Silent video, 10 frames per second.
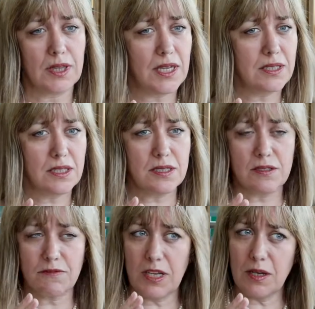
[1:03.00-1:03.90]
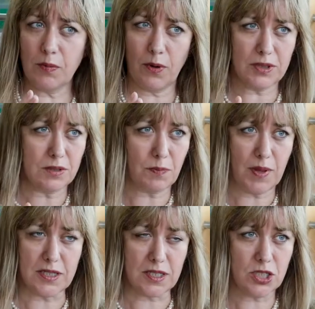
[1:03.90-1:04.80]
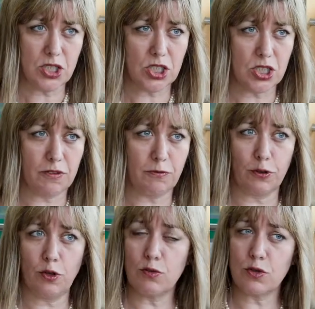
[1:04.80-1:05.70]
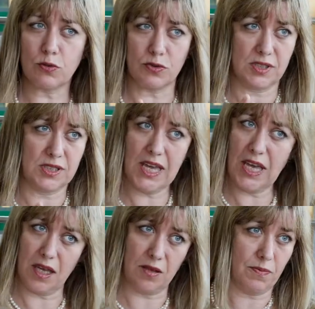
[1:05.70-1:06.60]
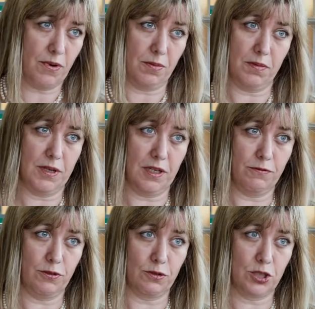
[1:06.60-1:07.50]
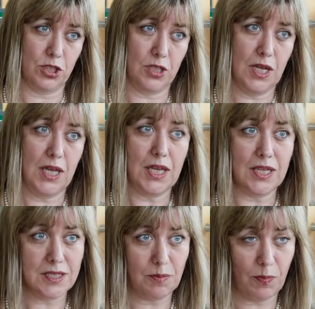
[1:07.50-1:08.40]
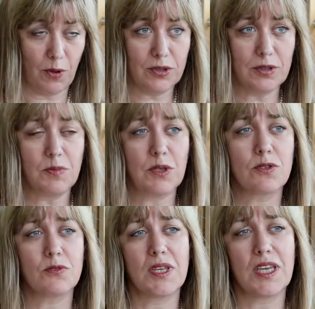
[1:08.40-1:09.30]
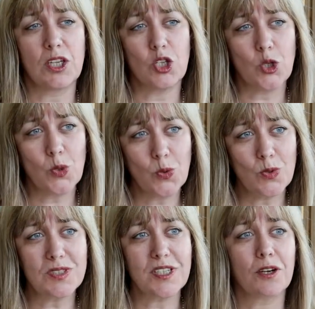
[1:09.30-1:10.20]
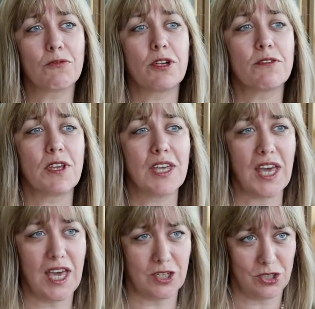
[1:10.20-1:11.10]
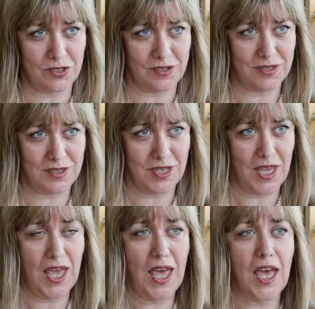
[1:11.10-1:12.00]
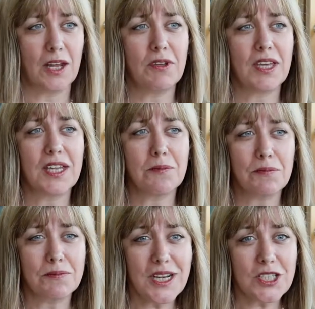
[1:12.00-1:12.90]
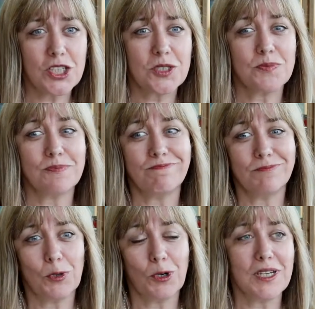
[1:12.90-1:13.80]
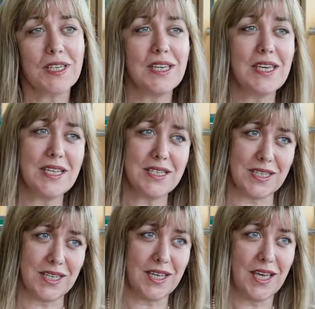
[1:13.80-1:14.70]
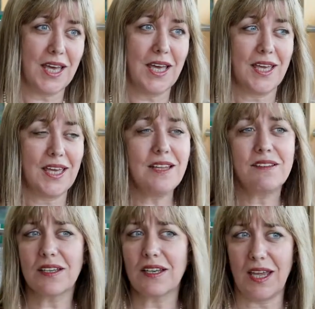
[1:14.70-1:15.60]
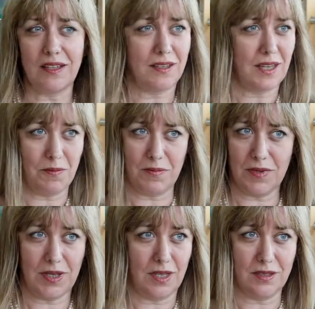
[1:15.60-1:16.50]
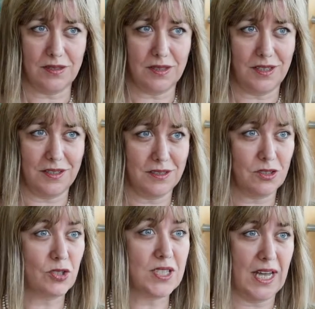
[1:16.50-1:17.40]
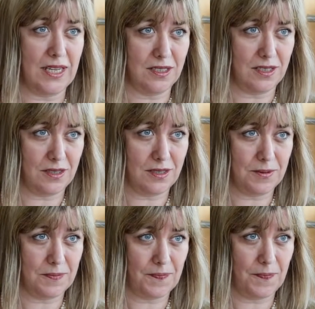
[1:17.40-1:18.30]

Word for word: that is very important message for those who stay probably in future. It's important because we can use their qualifications and we can much more easy integrate them in, in societies.